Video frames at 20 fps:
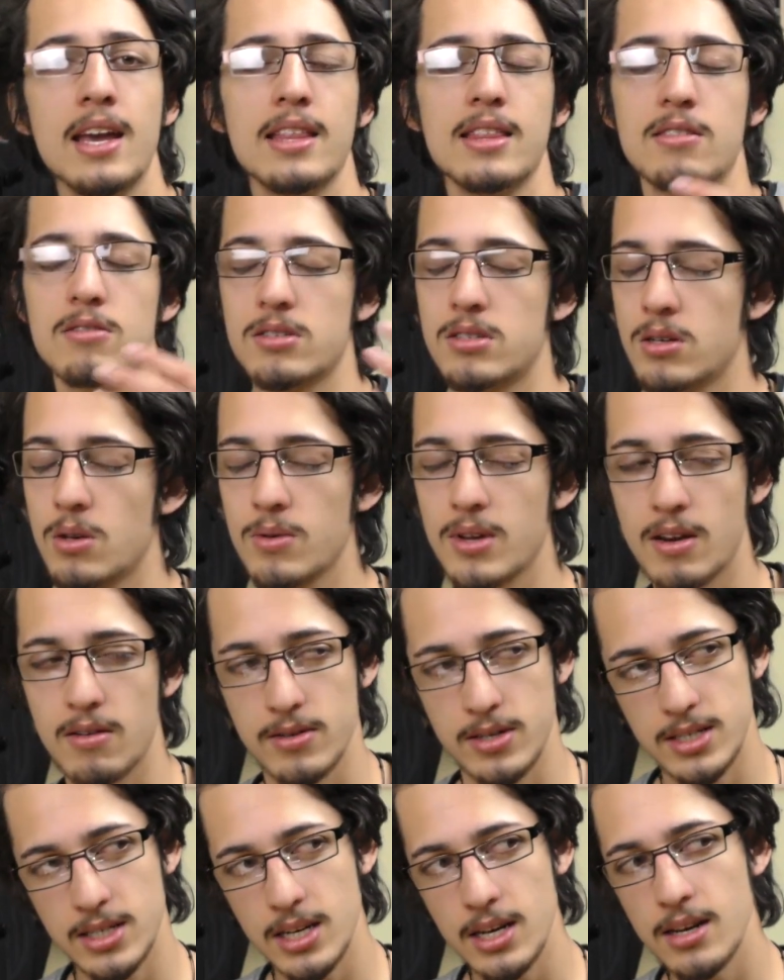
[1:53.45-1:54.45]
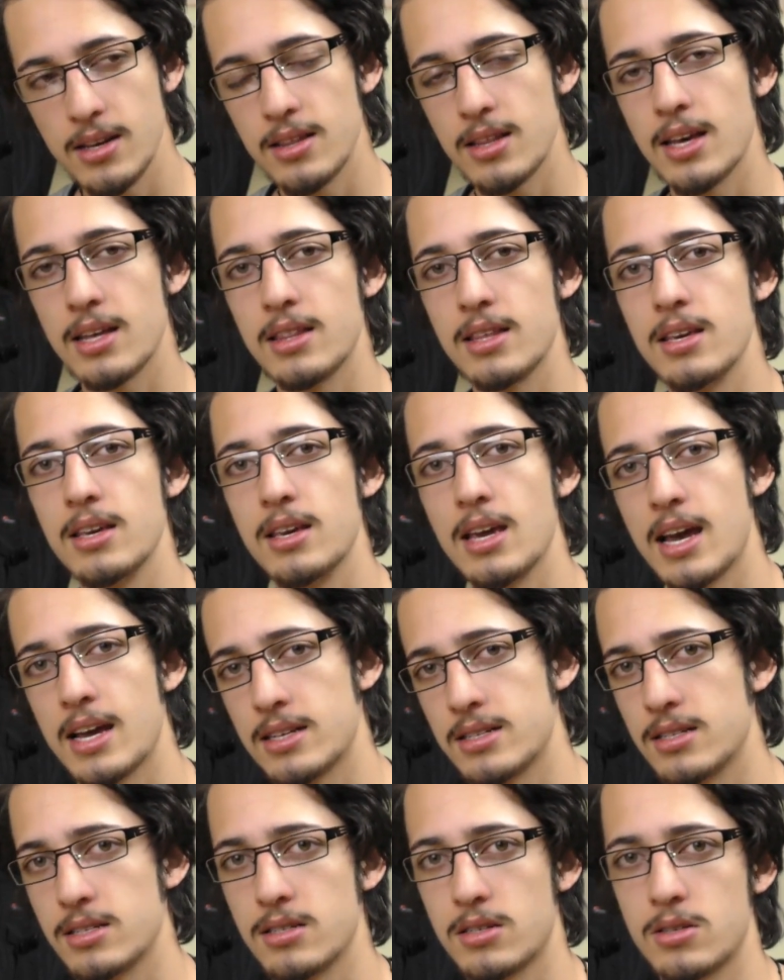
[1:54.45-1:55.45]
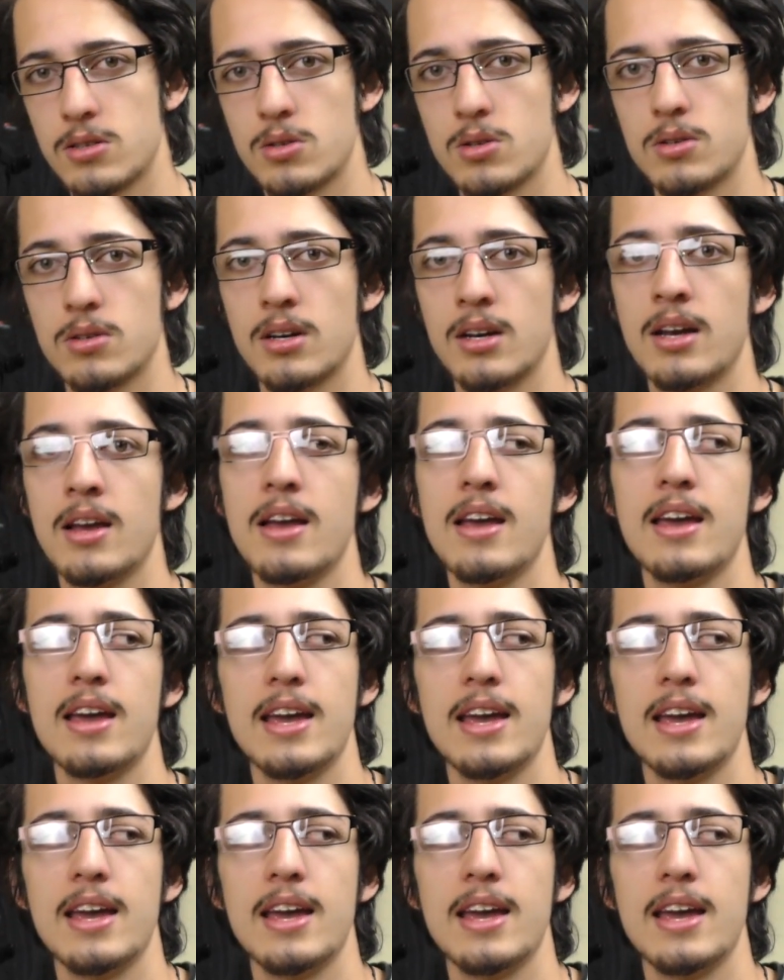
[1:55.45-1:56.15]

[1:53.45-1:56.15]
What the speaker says: there is no guarantee that the asset store